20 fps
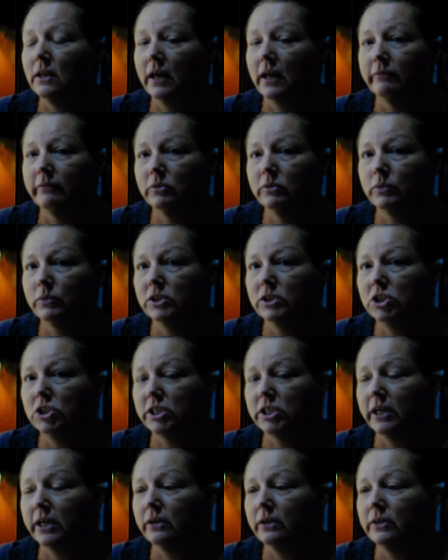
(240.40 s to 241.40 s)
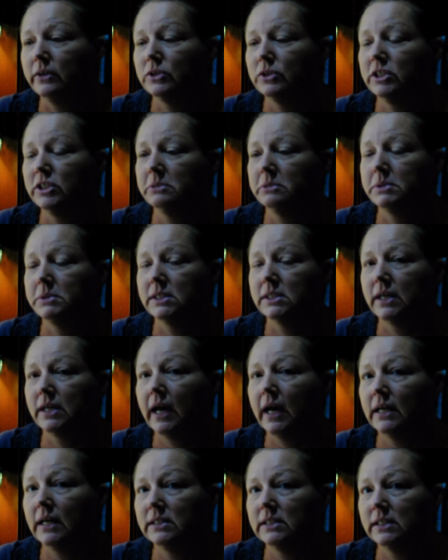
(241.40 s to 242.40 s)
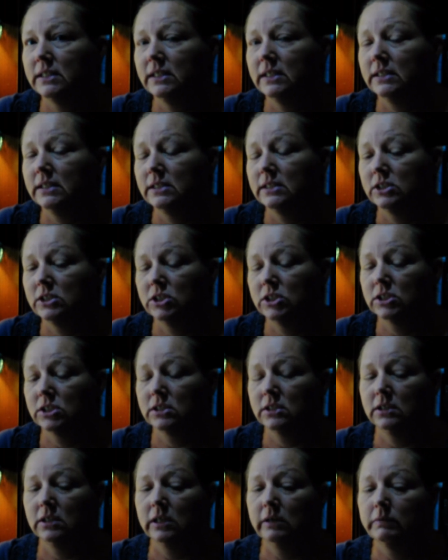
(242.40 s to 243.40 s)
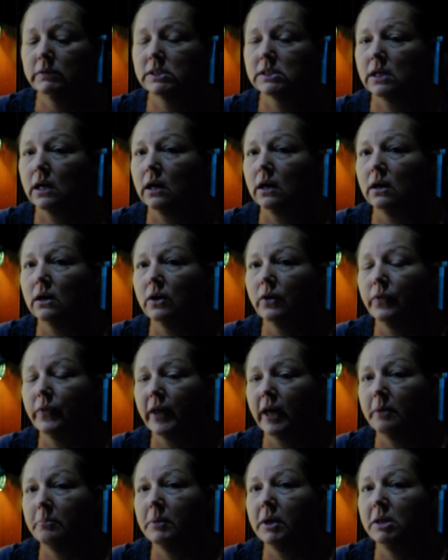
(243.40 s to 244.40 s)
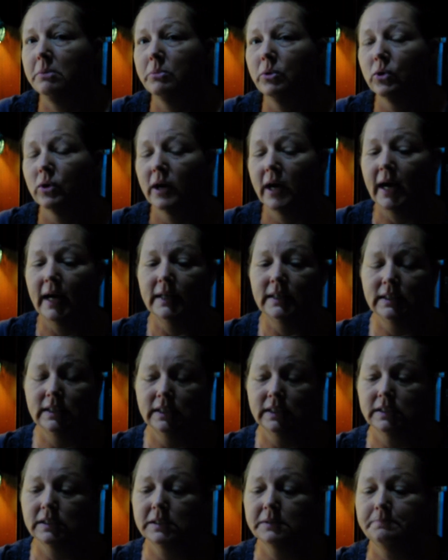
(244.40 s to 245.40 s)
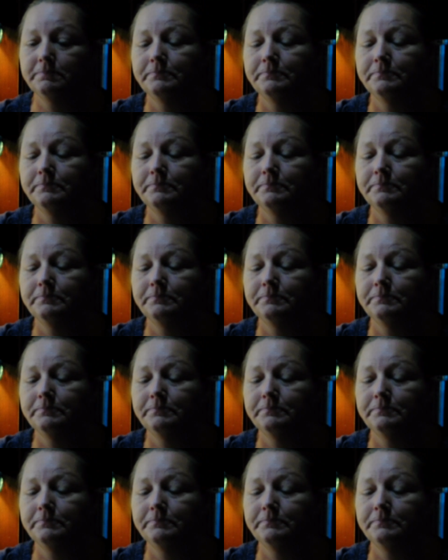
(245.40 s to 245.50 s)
everyone sharing their tips and ideas is just going to give us all that many more ideas.